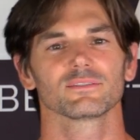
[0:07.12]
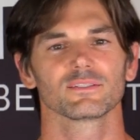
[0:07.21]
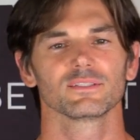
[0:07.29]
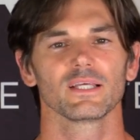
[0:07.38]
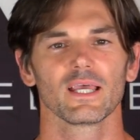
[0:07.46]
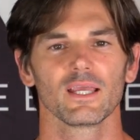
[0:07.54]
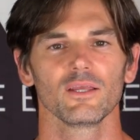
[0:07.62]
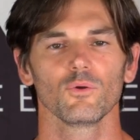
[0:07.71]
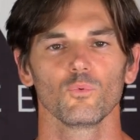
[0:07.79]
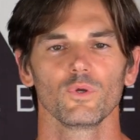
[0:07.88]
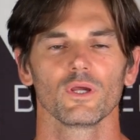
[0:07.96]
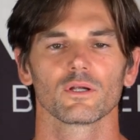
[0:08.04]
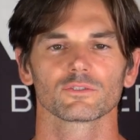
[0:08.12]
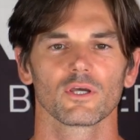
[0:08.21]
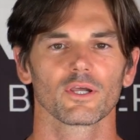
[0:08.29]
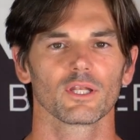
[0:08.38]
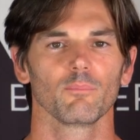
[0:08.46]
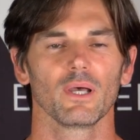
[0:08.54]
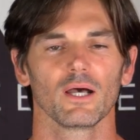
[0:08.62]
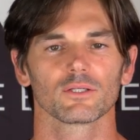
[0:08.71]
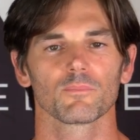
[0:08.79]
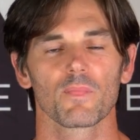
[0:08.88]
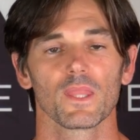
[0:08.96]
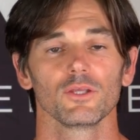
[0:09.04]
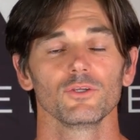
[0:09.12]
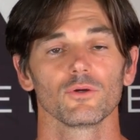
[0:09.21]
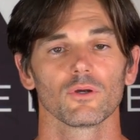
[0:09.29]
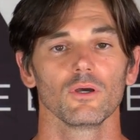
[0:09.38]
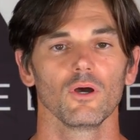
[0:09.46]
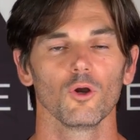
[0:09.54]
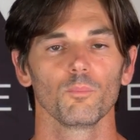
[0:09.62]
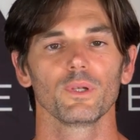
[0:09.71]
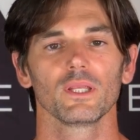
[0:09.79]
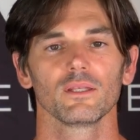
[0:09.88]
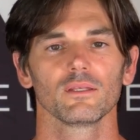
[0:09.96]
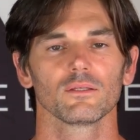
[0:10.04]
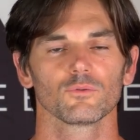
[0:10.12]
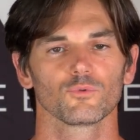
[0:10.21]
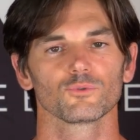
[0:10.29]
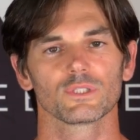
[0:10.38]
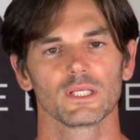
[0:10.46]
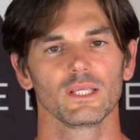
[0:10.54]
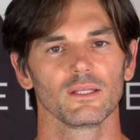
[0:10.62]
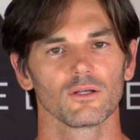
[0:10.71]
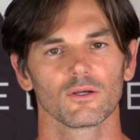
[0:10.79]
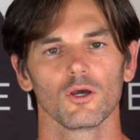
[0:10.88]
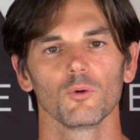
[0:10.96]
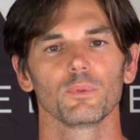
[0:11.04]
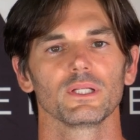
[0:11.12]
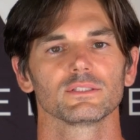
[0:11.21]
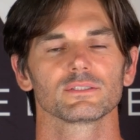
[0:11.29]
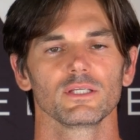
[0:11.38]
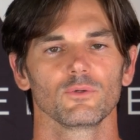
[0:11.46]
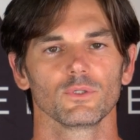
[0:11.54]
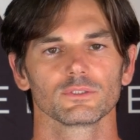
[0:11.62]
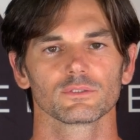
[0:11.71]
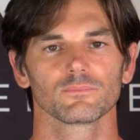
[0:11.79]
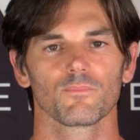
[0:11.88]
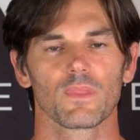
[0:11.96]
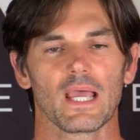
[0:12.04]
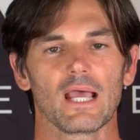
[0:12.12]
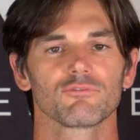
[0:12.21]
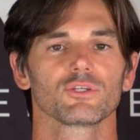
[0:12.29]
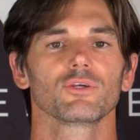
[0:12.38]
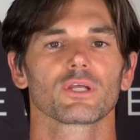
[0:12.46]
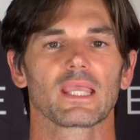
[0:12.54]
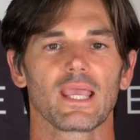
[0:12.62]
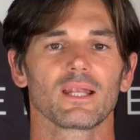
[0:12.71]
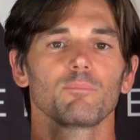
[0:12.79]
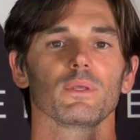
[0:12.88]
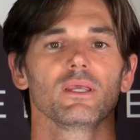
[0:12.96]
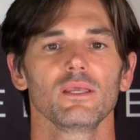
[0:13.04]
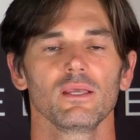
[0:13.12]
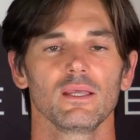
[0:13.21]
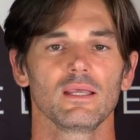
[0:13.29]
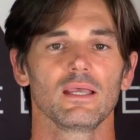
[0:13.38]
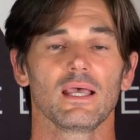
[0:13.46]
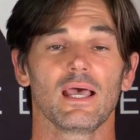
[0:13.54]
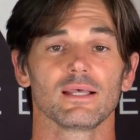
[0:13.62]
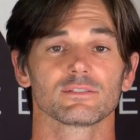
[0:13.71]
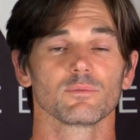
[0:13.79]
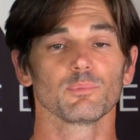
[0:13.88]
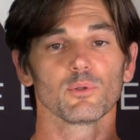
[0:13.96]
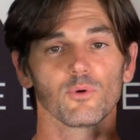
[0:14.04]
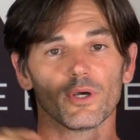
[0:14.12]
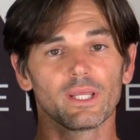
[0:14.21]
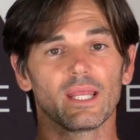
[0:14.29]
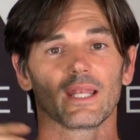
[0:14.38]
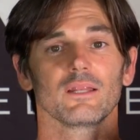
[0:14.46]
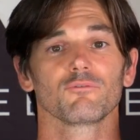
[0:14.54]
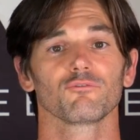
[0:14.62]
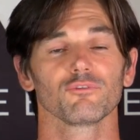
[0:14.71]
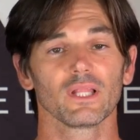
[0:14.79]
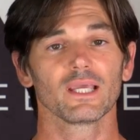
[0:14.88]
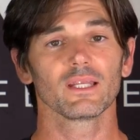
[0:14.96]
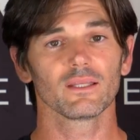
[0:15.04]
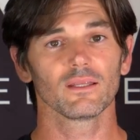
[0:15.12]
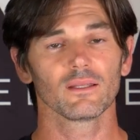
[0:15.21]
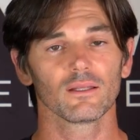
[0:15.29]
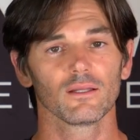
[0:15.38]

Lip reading: Today we are talking about your opening routine or opening sequence. After your canopy has deployed and inflated,